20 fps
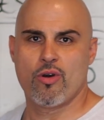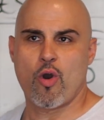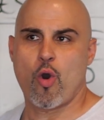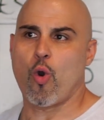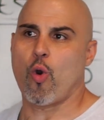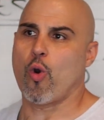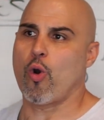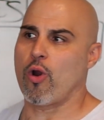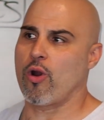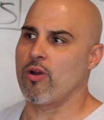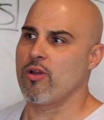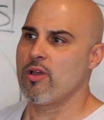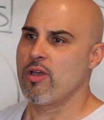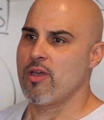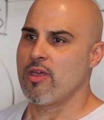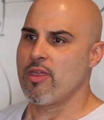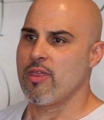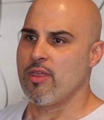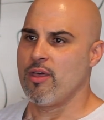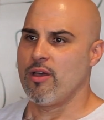Or
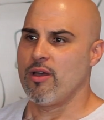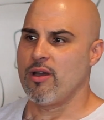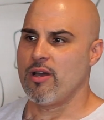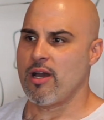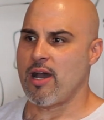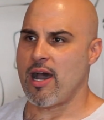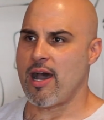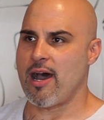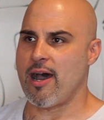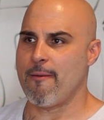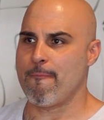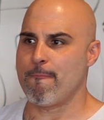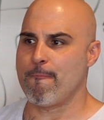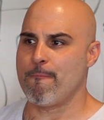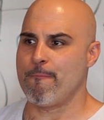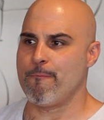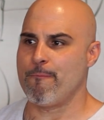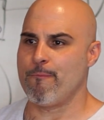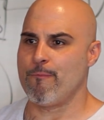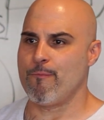
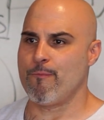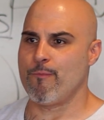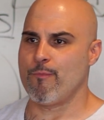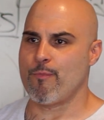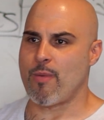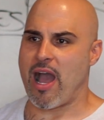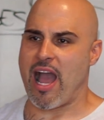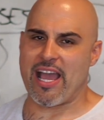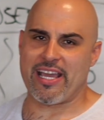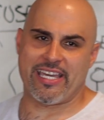I